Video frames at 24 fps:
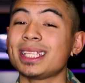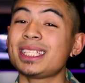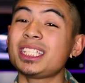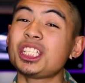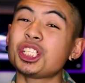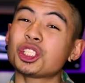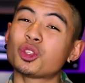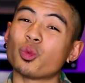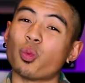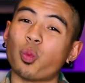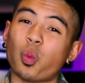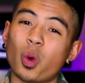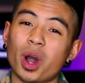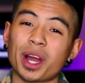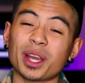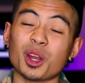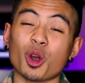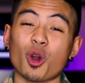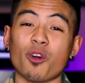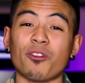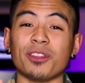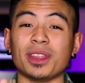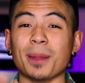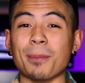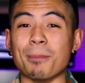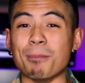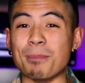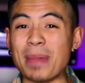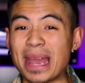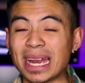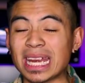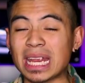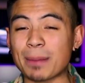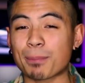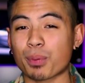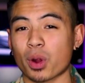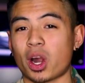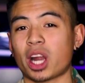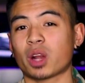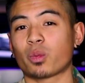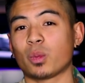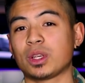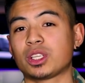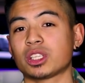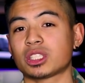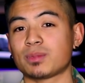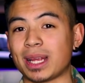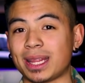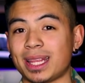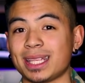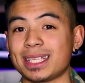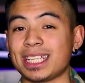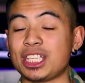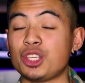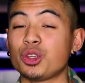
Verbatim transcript: this is just one of the many product research methods